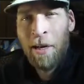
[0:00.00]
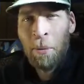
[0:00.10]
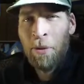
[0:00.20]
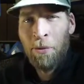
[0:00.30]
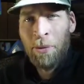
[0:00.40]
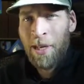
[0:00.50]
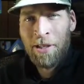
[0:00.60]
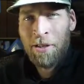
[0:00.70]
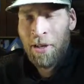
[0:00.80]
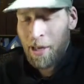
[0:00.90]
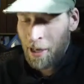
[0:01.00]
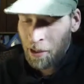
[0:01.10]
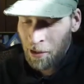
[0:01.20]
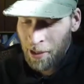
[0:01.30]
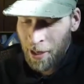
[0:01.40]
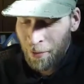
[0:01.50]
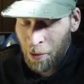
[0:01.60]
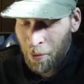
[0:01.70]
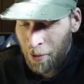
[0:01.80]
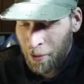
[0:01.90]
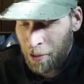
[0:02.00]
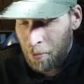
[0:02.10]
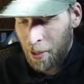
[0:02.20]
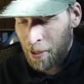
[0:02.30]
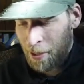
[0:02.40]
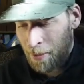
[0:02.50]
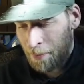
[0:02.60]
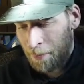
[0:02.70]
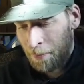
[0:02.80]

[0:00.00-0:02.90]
And I went through yesterday and I looked at every one of these beads.